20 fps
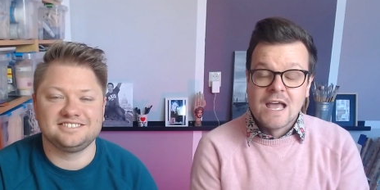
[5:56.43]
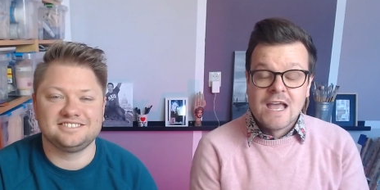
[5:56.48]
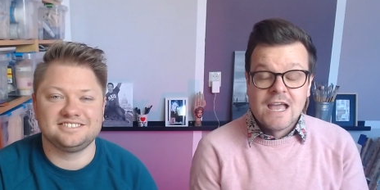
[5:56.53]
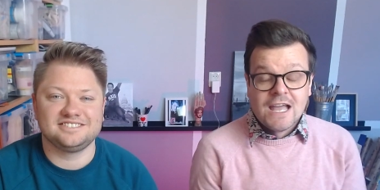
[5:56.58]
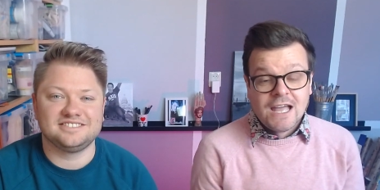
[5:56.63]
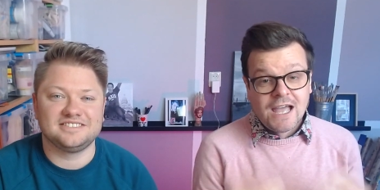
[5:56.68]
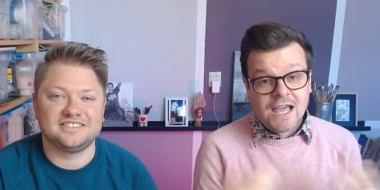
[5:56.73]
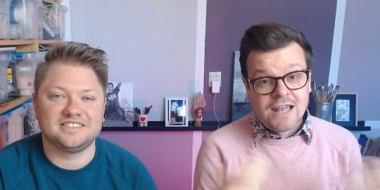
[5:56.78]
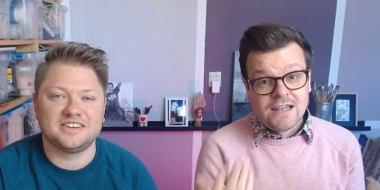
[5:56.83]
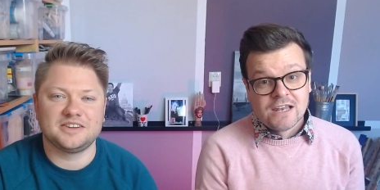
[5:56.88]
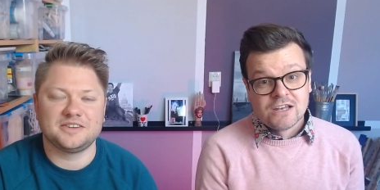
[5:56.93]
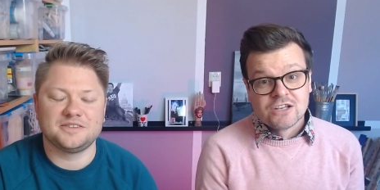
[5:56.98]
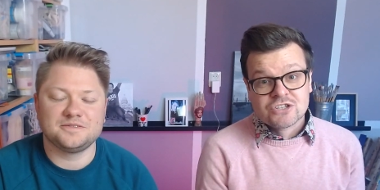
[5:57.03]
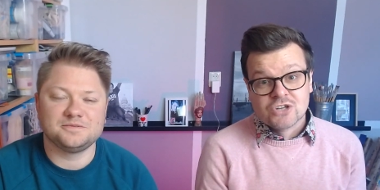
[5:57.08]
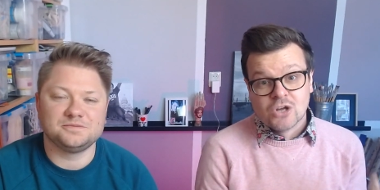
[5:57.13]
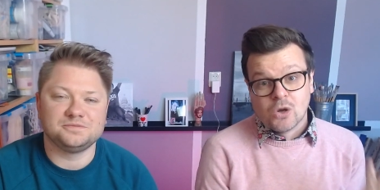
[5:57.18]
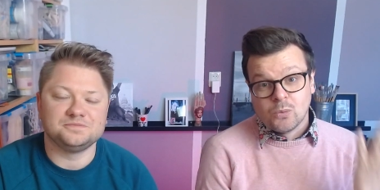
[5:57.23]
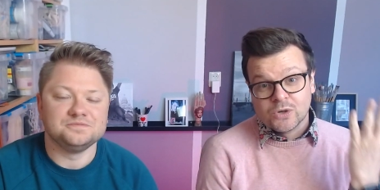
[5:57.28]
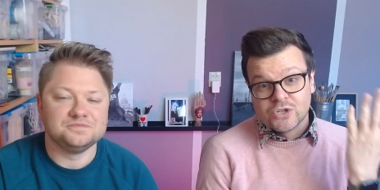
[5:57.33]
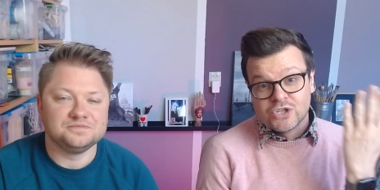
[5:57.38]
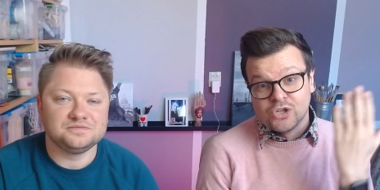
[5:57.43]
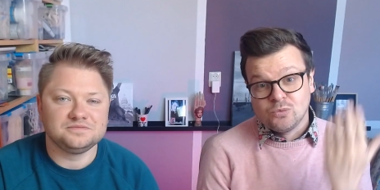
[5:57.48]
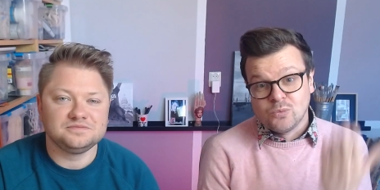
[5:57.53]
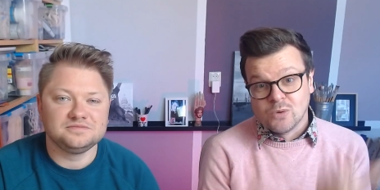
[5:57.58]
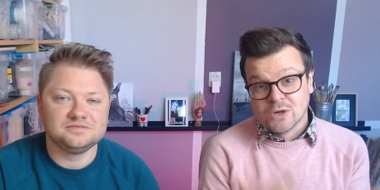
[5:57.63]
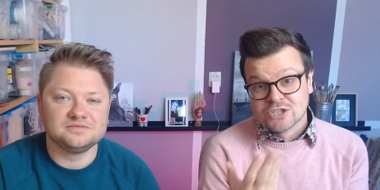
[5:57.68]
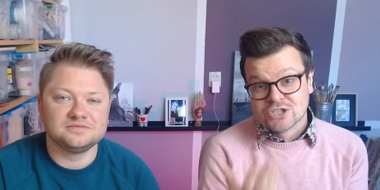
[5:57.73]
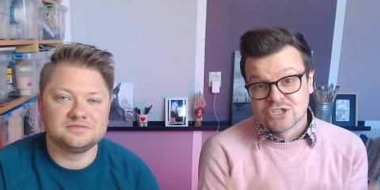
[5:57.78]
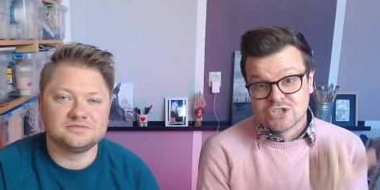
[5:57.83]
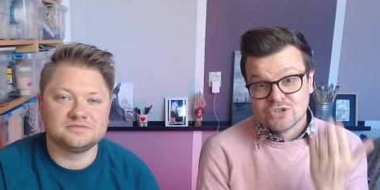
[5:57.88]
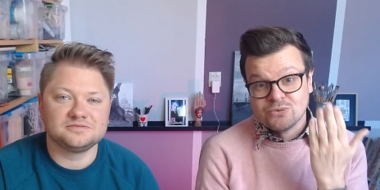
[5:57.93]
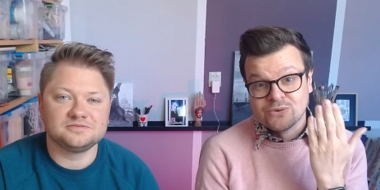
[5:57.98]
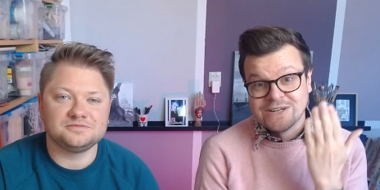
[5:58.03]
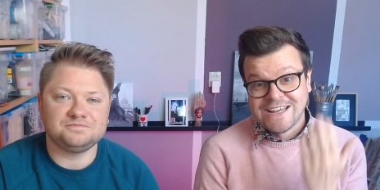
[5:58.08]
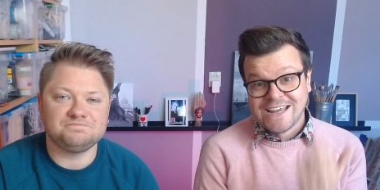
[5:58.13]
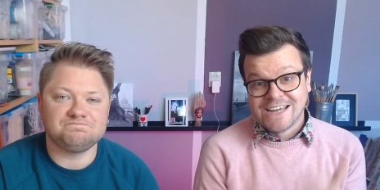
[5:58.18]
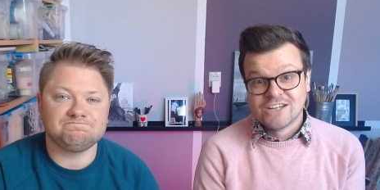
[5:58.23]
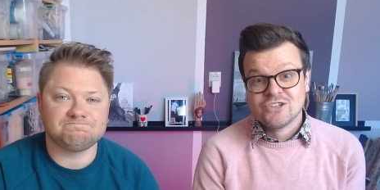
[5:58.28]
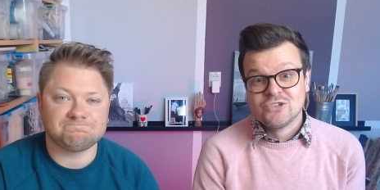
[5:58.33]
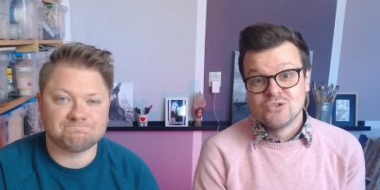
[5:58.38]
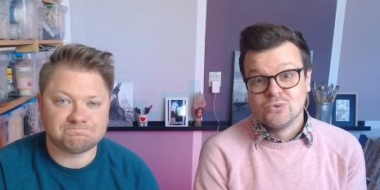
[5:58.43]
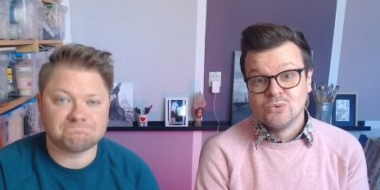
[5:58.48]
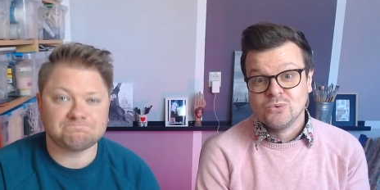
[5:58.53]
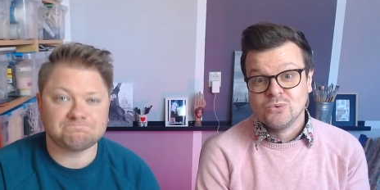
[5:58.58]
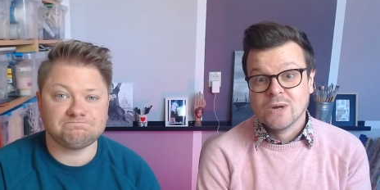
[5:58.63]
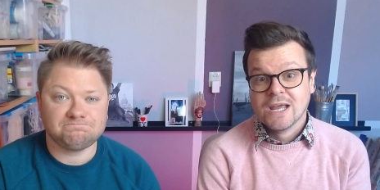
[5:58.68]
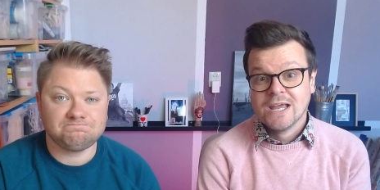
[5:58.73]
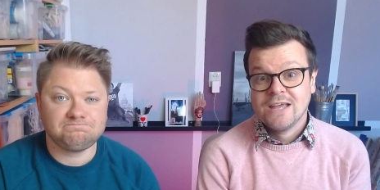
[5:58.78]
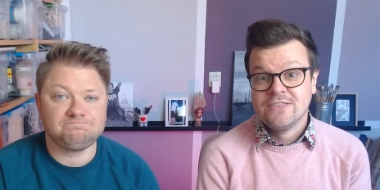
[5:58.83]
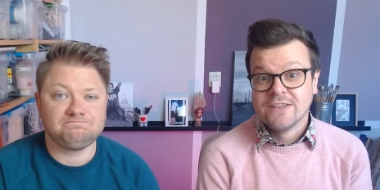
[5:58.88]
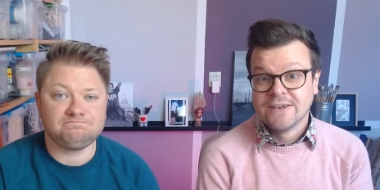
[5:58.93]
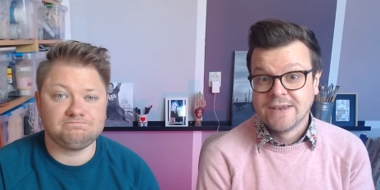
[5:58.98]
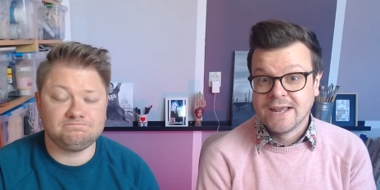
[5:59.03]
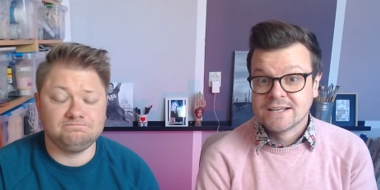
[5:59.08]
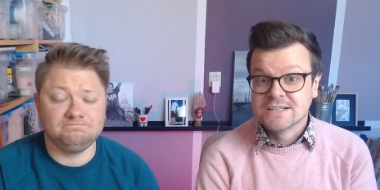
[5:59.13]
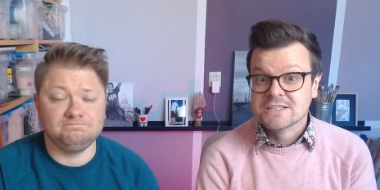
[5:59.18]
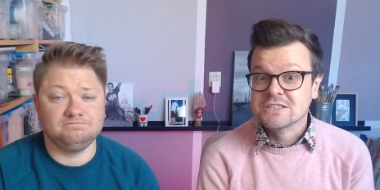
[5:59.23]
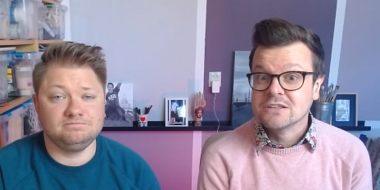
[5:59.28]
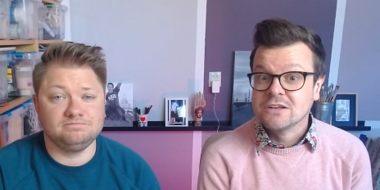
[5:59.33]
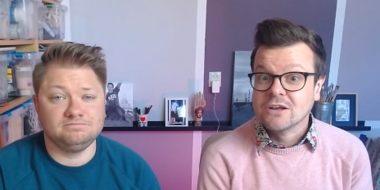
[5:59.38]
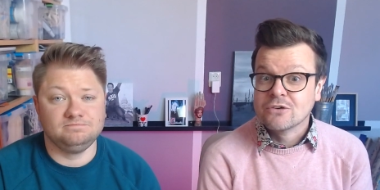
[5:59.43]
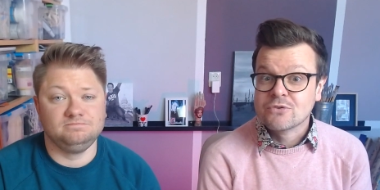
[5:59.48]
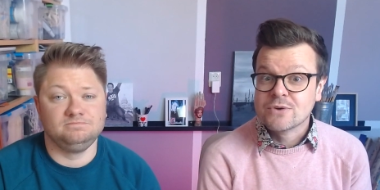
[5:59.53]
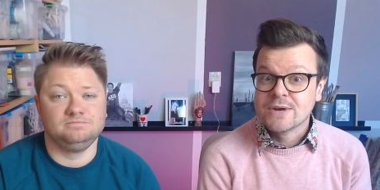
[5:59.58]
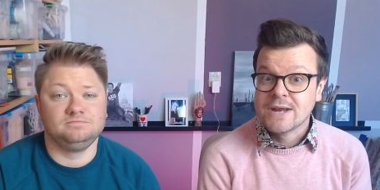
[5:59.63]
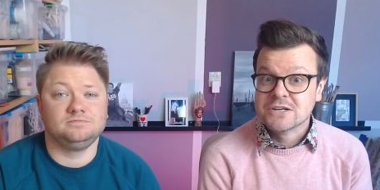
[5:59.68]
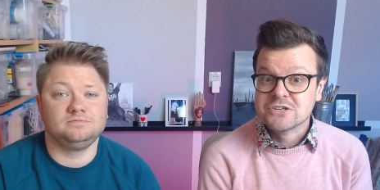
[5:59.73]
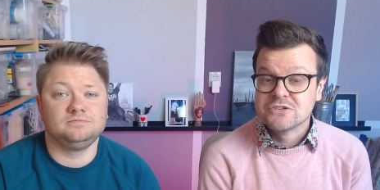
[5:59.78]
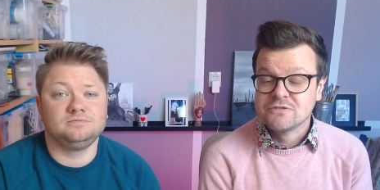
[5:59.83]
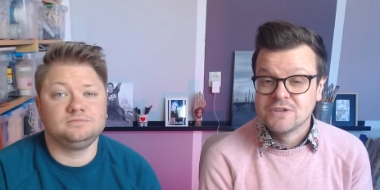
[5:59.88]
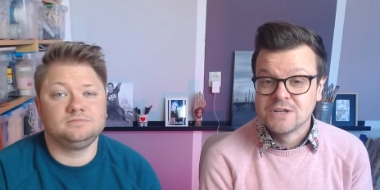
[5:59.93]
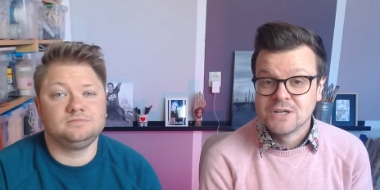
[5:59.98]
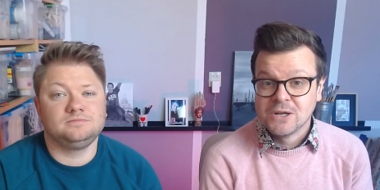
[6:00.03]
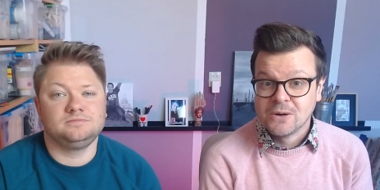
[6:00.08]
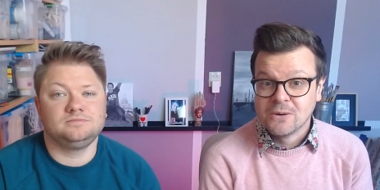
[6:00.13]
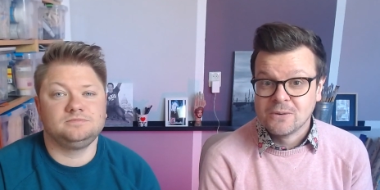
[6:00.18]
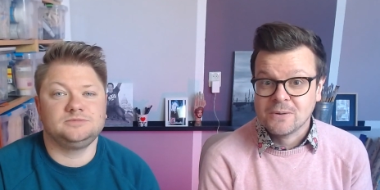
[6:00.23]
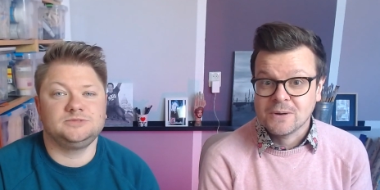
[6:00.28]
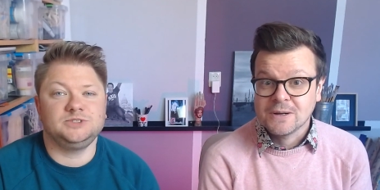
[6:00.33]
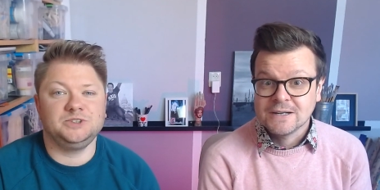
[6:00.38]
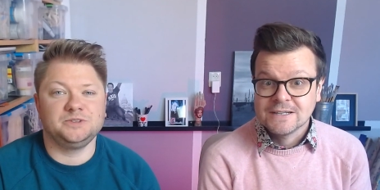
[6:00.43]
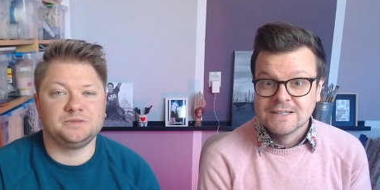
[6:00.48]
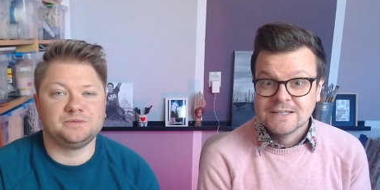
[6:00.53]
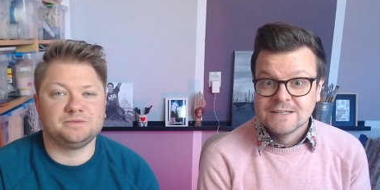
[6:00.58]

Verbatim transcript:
Speaker 1: and let us know what you want us to react to in the next reaction video. Yeah.